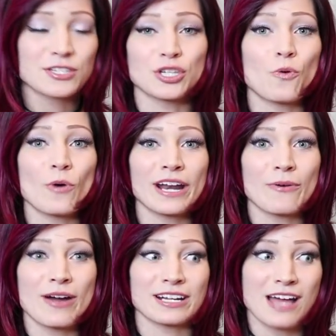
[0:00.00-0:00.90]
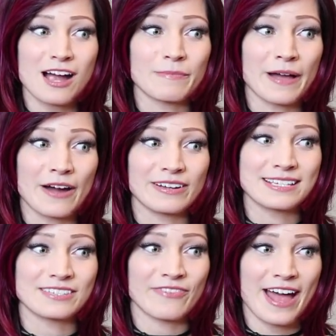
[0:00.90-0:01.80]
So what I want to talk about
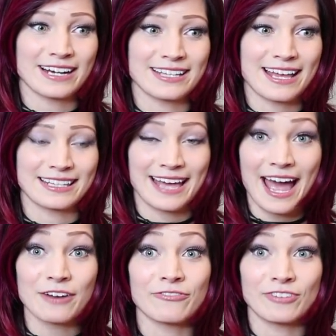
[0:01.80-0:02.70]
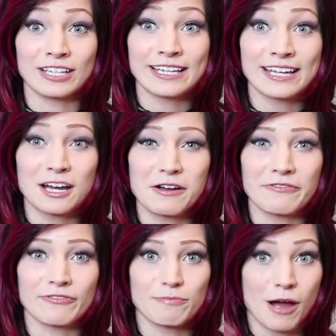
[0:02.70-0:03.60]
is the fact that that feeling
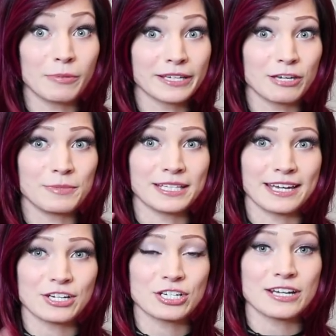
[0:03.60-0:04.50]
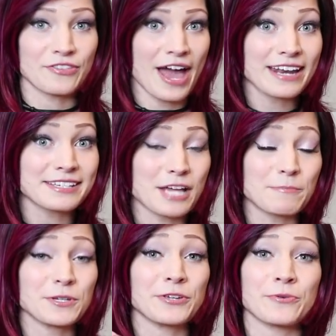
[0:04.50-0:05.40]
of public humiliation, that is
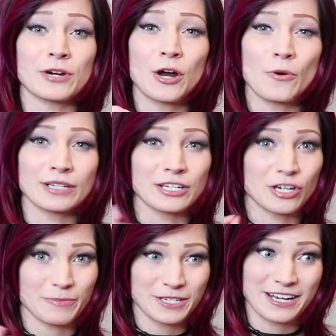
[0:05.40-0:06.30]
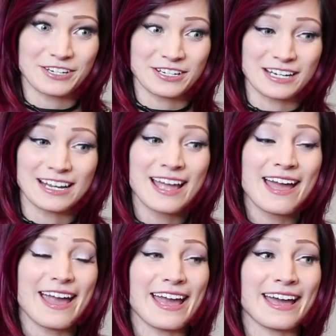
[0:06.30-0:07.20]
up to your own interpretation.
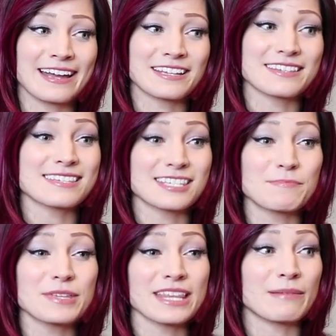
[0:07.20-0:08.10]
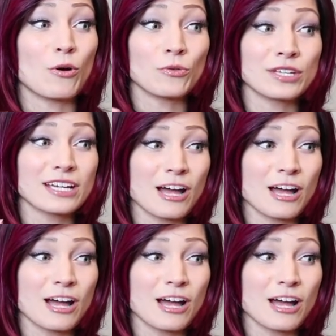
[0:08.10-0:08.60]
And this is something that I'm only